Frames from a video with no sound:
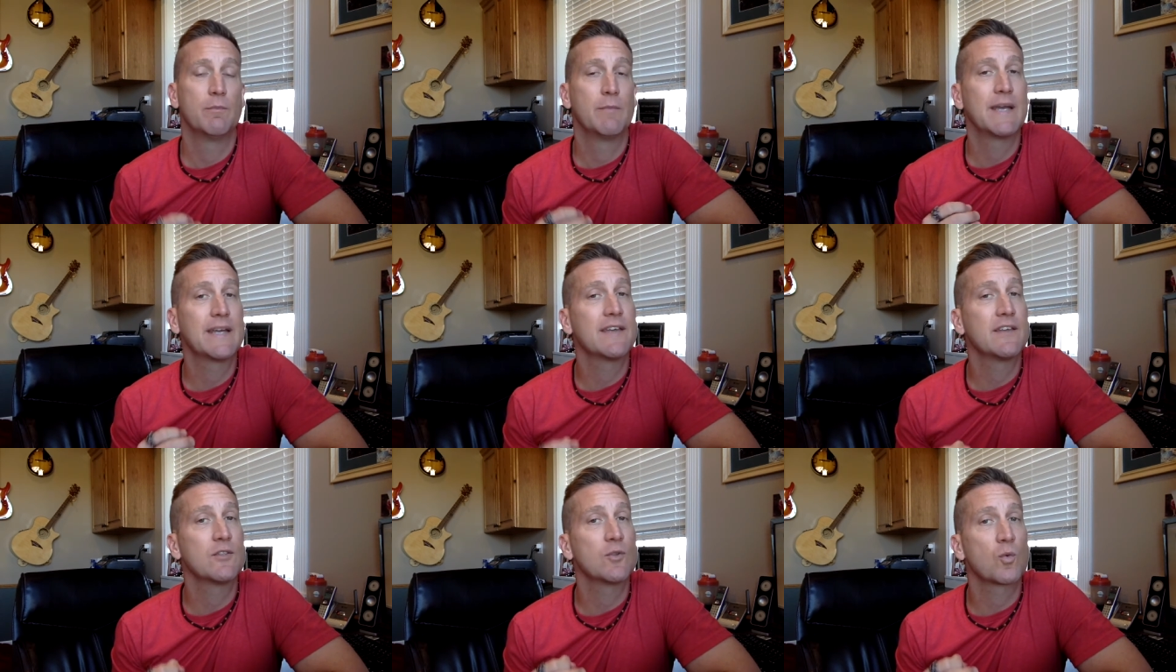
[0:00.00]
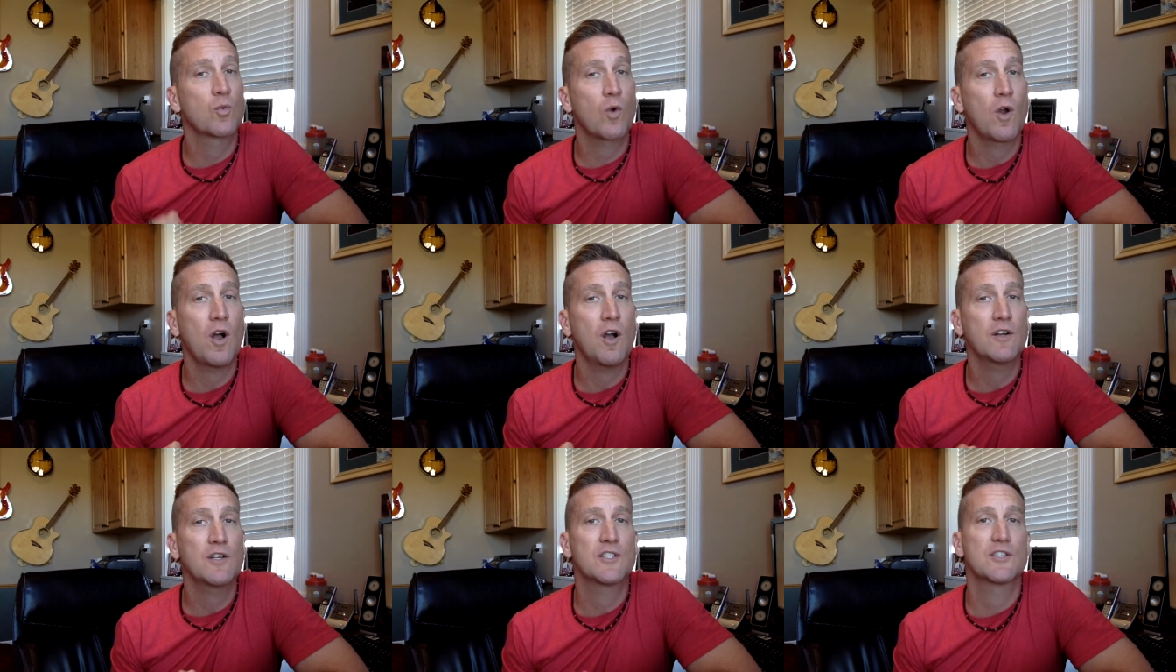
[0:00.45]
Making the
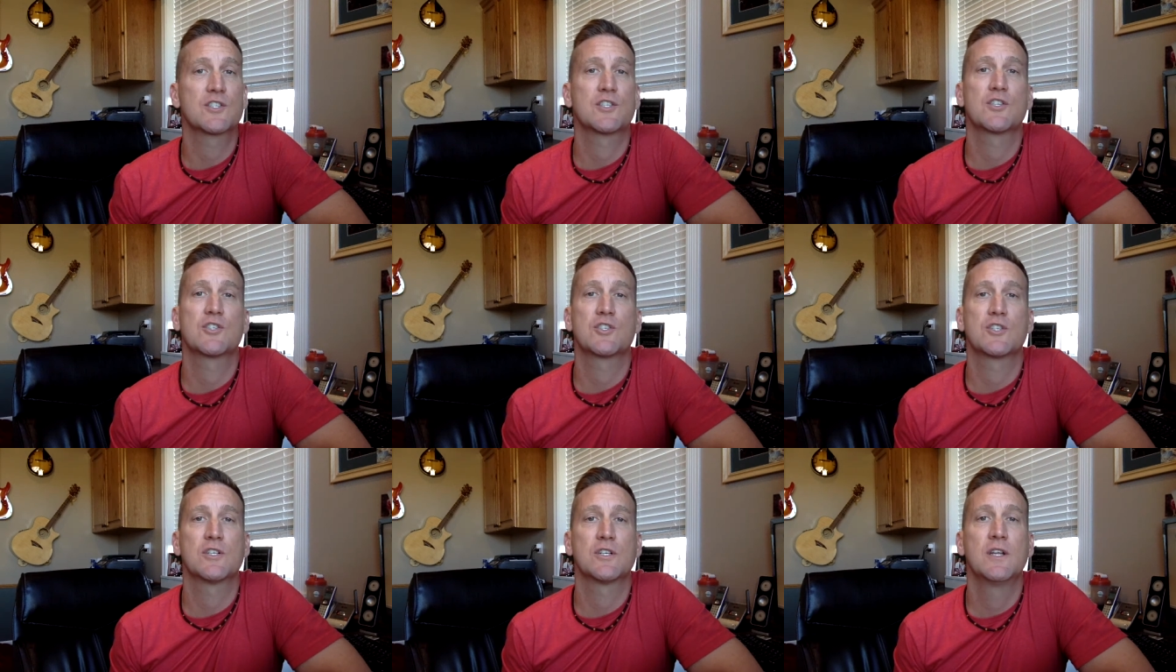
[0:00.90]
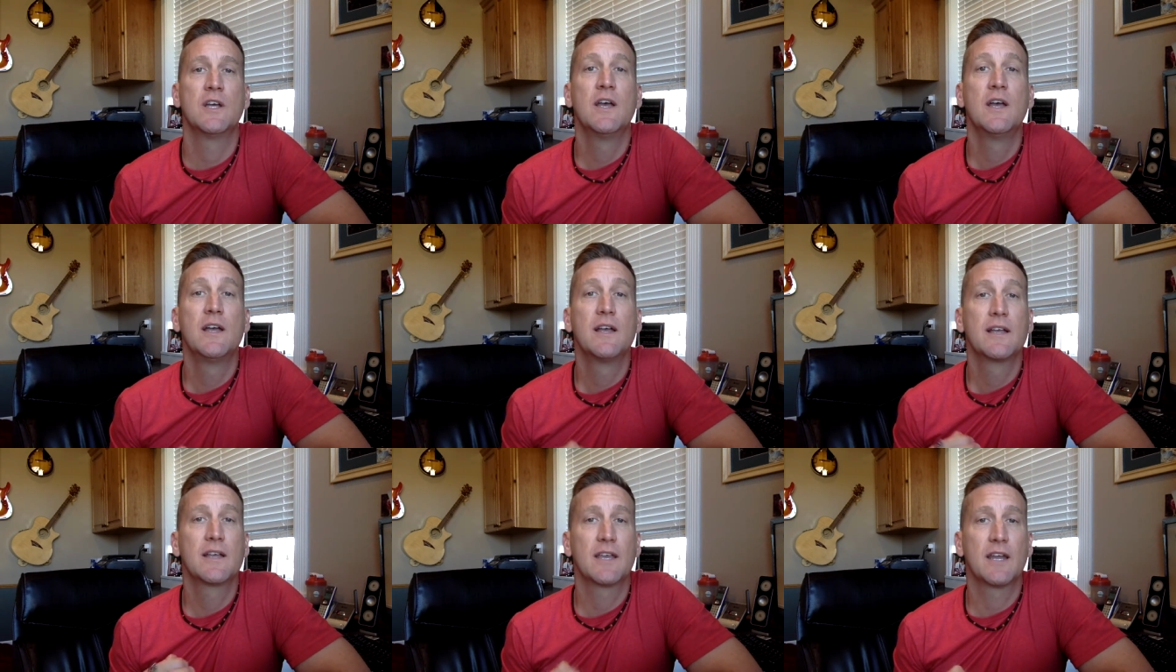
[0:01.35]
wrong decision
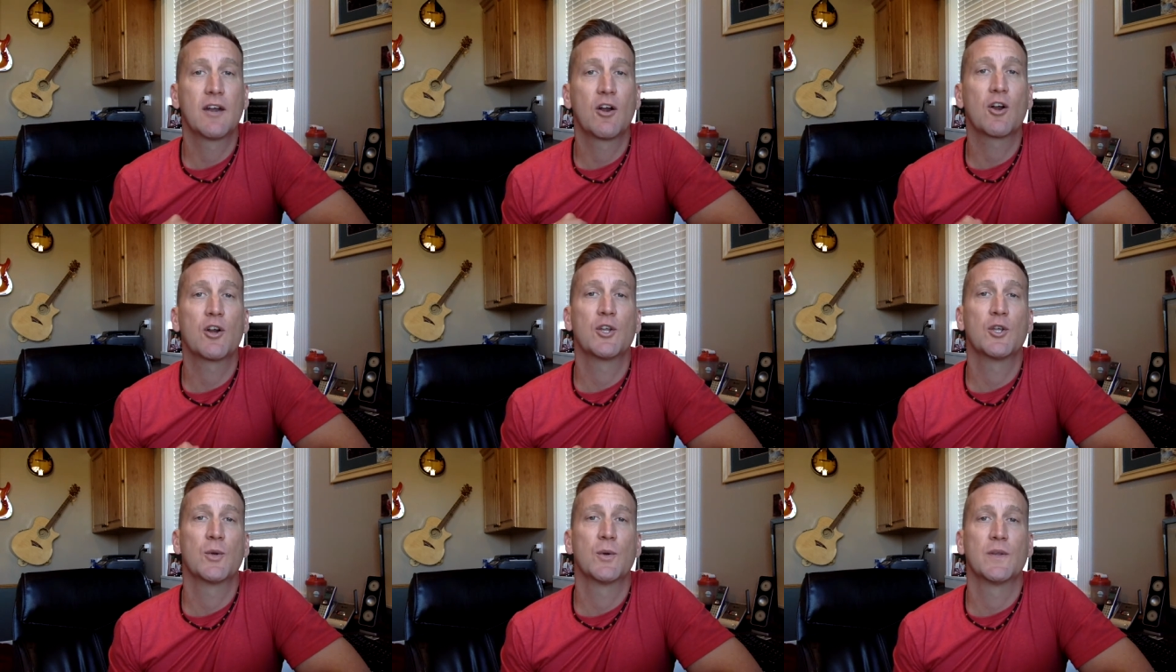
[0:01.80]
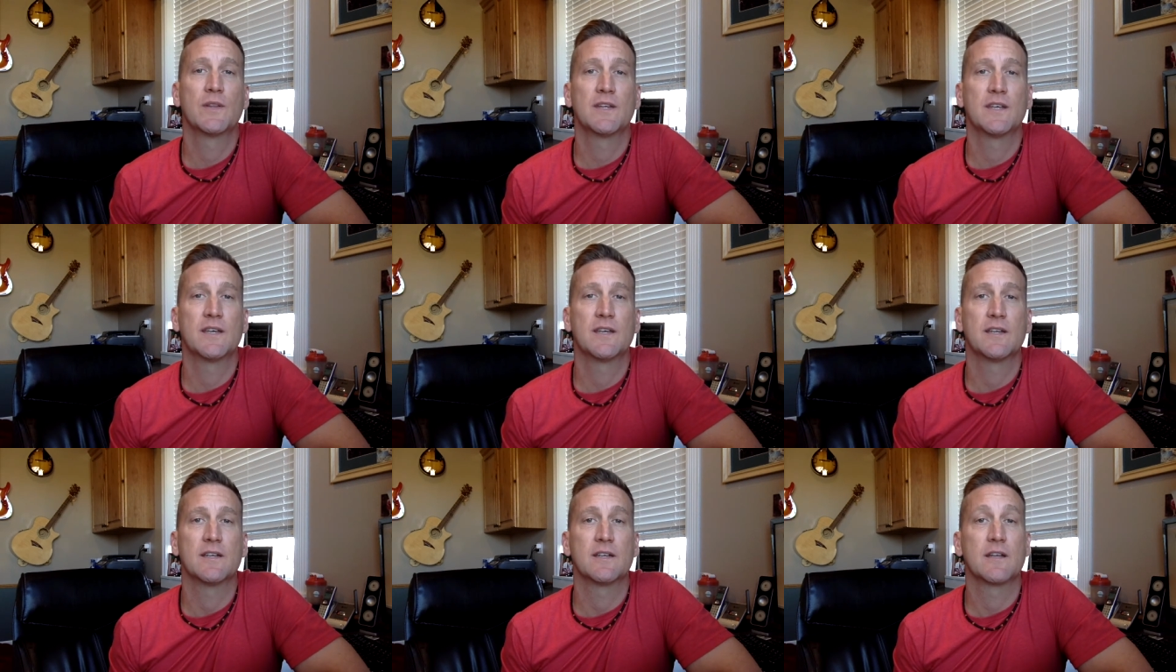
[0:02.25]
can hurt you in
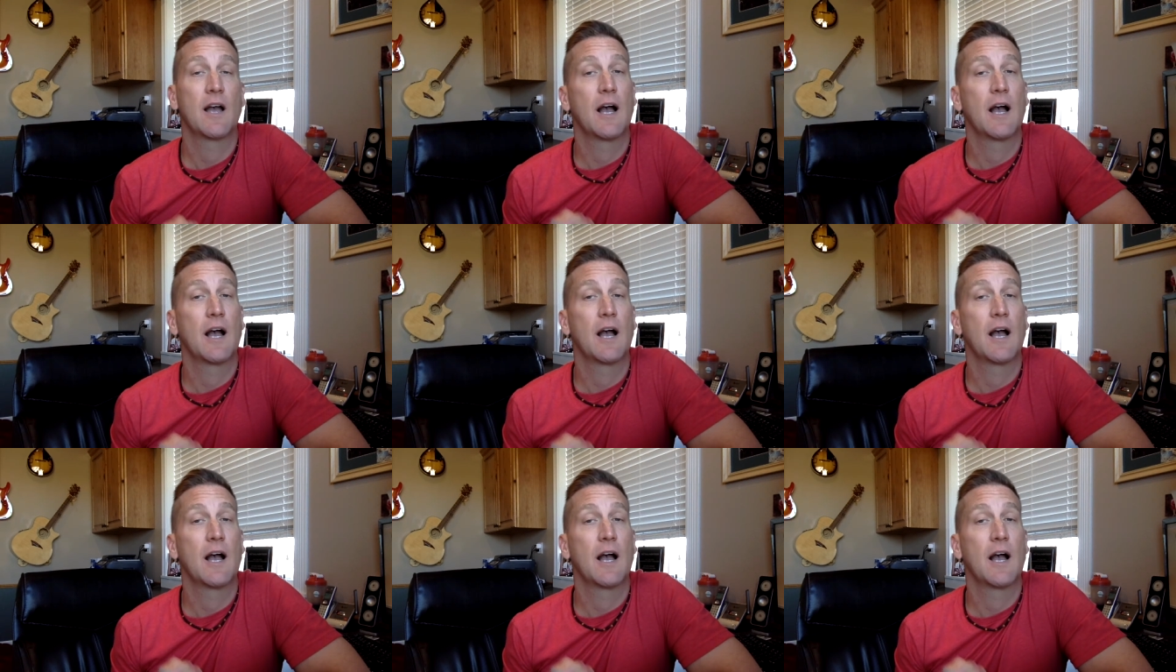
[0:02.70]
the end.